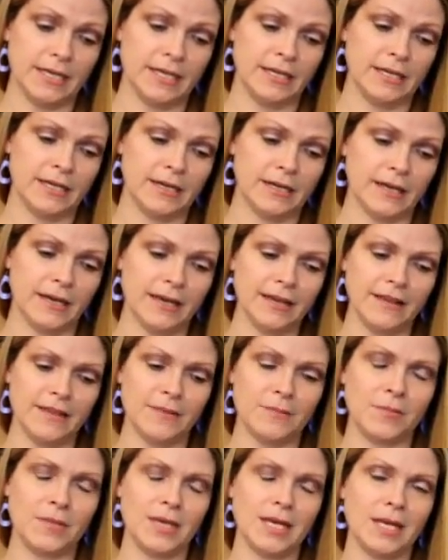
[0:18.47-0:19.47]
in kind
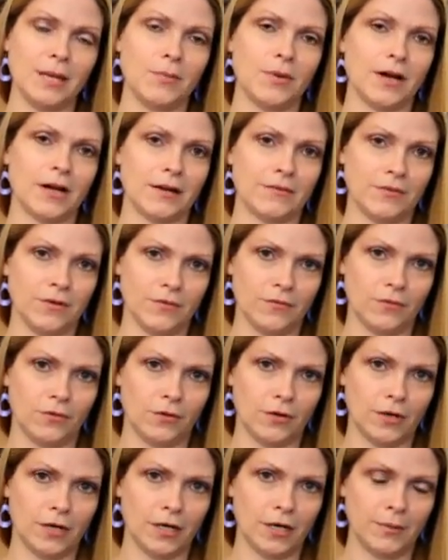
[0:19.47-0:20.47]
of the meaty part of your
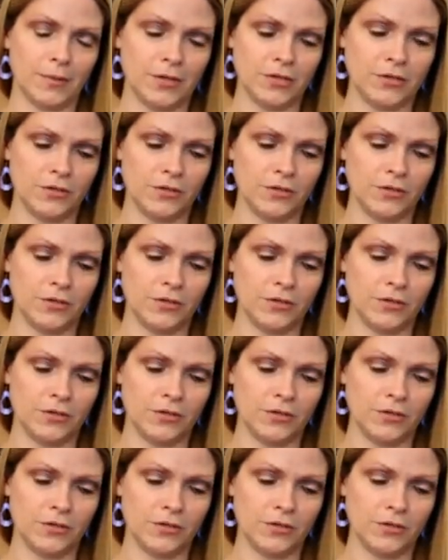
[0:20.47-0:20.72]
forearm.